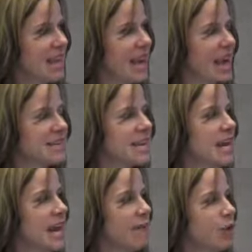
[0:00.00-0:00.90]
And
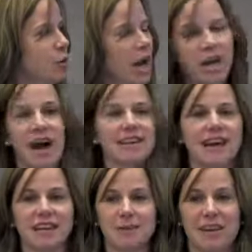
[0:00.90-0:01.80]
if you want to
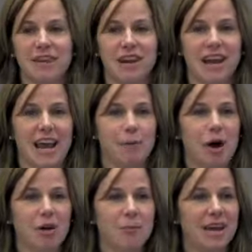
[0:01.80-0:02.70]
contact me after today, I
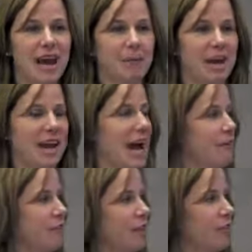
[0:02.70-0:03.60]
welcome it. I'm
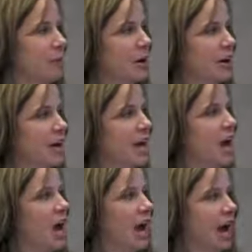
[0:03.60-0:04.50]
at Ferris-Berg.
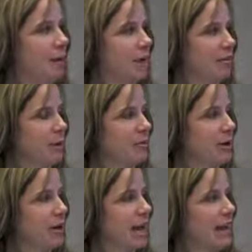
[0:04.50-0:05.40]
That's my
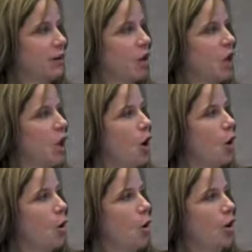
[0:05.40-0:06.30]
Twitter handle.
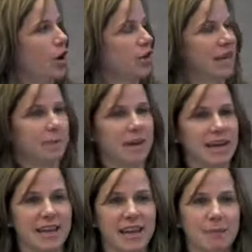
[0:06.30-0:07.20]
Or you can get me
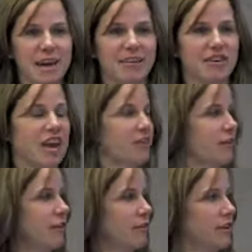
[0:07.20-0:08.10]
at
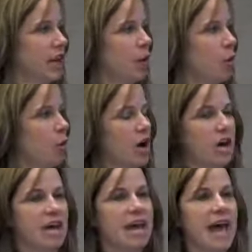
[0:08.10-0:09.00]

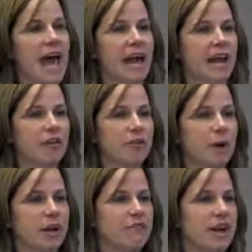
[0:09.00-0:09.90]
kim@educationevolving.org. And I also
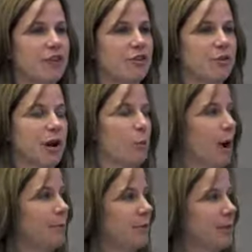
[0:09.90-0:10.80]
want to invite you to a
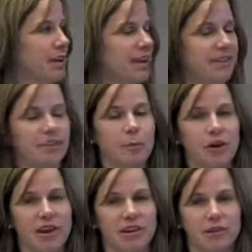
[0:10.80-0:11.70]
web community
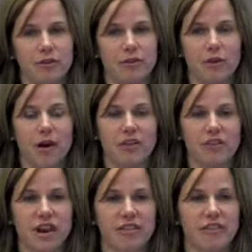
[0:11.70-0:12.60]
supporting teachers who call the
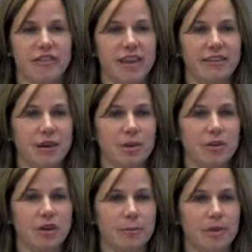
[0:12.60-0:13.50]
shots. It's at
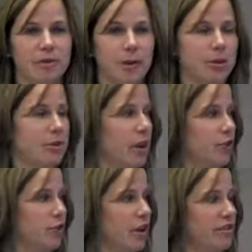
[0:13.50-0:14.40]

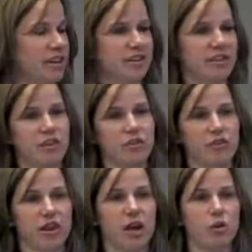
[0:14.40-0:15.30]

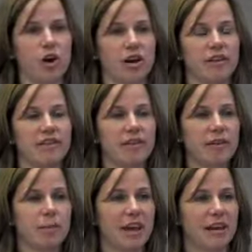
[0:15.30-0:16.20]
www.trustingteachers.org. This is
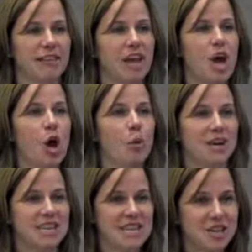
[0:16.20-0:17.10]
a place
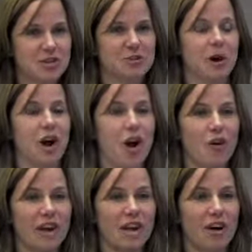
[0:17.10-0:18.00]
where teachers who are
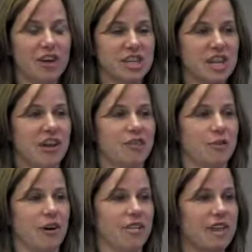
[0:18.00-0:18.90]
already calling the shots
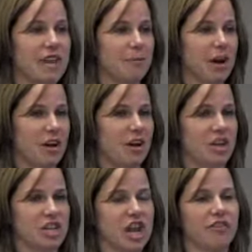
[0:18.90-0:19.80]
or who are thinking about
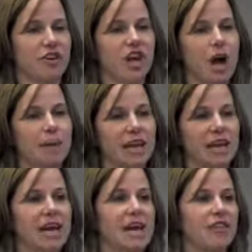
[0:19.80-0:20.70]
calling the shots are
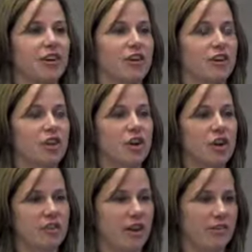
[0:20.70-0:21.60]
coming.
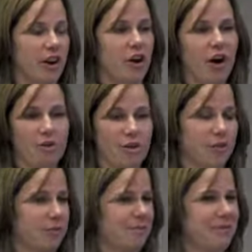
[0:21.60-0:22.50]

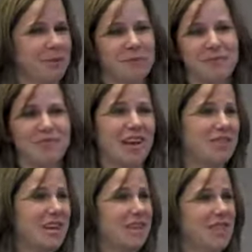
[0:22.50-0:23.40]
There's some
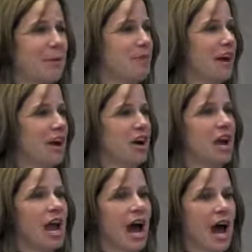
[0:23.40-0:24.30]
70 of them there,
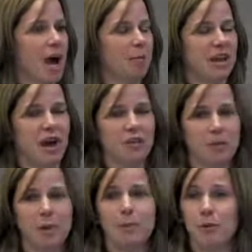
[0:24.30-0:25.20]
and
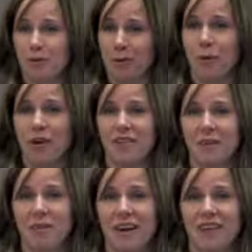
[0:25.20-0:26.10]
also people who support
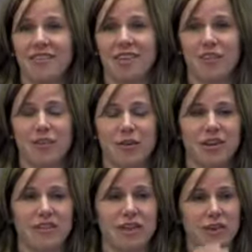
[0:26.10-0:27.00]
them there, such as
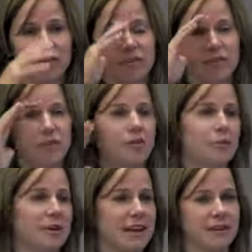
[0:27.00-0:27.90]
union leaders and
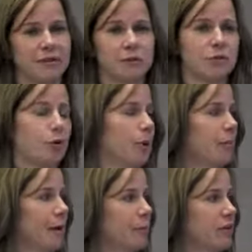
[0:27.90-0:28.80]
superintendents or school
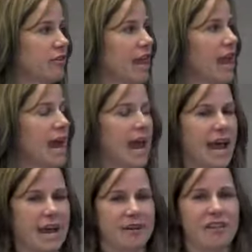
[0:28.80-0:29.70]
board members.
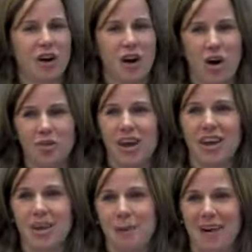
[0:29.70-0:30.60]
And they're all
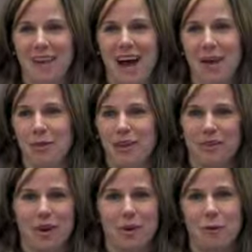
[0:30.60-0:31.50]
talking about how
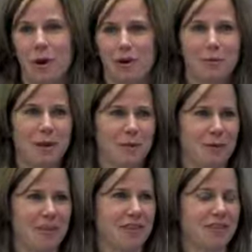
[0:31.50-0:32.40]
things already work, or people
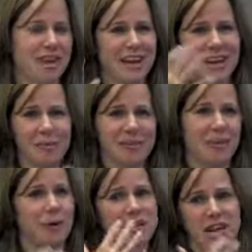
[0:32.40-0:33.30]
who are investigating come and
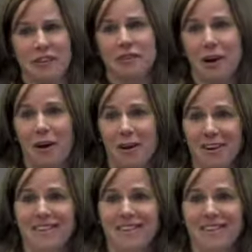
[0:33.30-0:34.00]
say, where should I start?